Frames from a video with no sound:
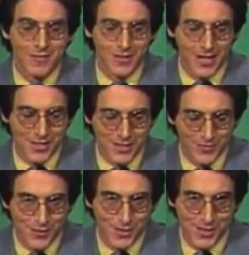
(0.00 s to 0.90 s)

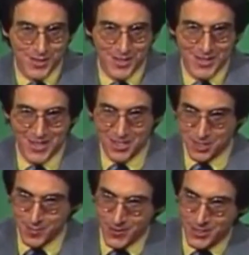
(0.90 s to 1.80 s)
philosophers.
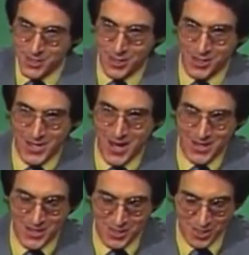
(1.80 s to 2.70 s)
Experience,
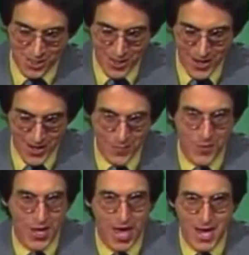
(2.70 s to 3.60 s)
not necessary.
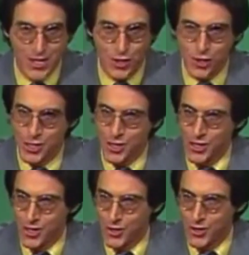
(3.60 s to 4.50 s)
Age,
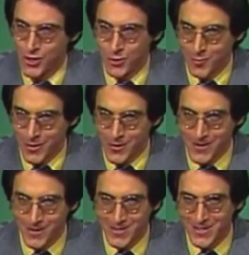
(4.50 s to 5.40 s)
no
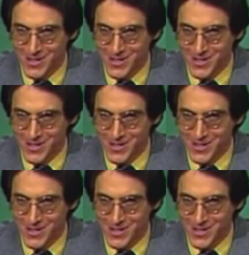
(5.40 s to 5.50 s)
barrier.